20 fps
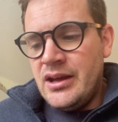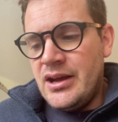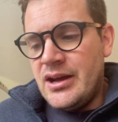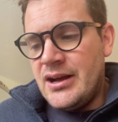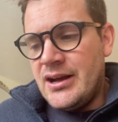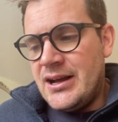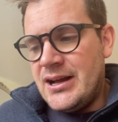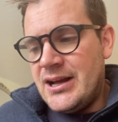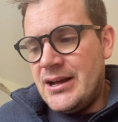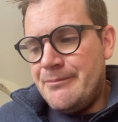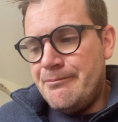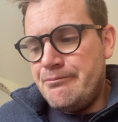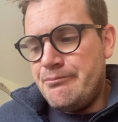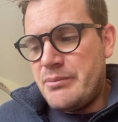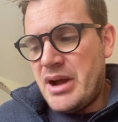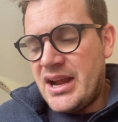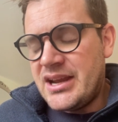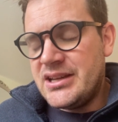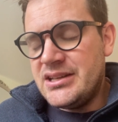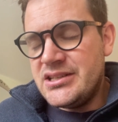
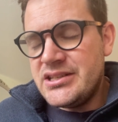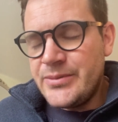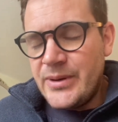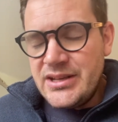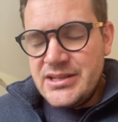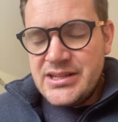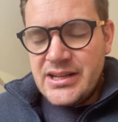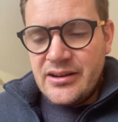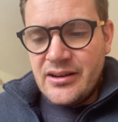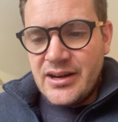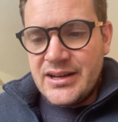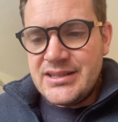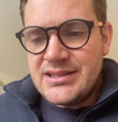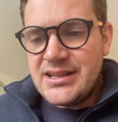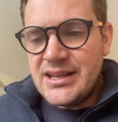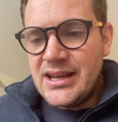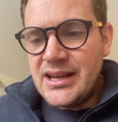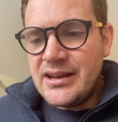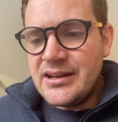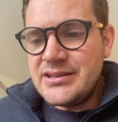Back in
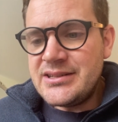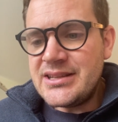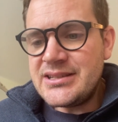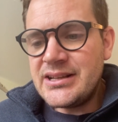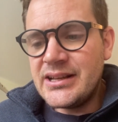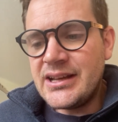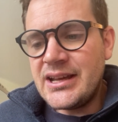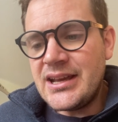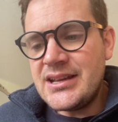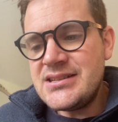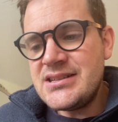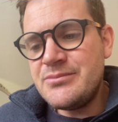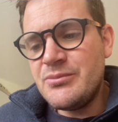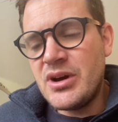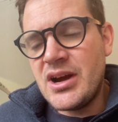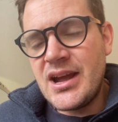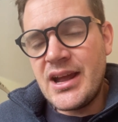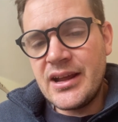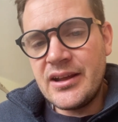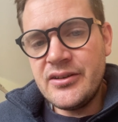2019, I dislocated
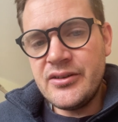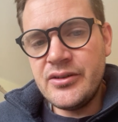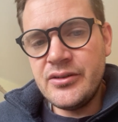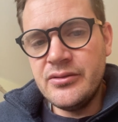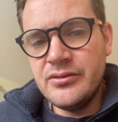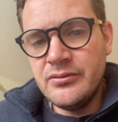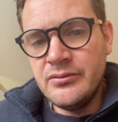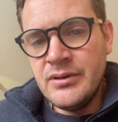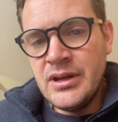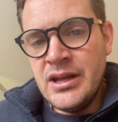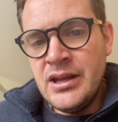my ankle,